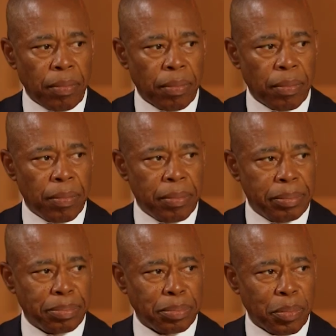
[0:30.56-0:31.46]
Mayor
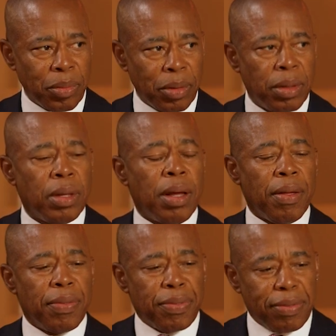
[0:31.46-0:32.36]
Adams, thank you very much for
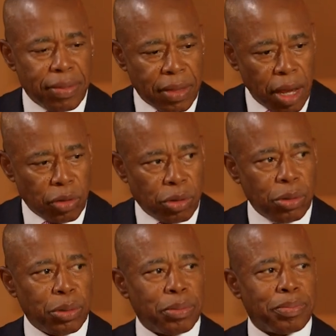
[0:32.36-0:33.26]
joining this
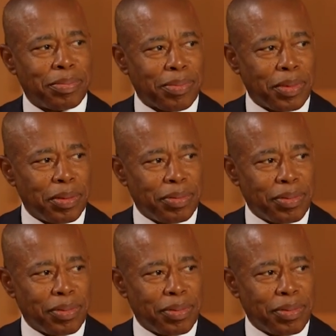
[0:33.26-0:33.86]
iteration of the Swift Hour.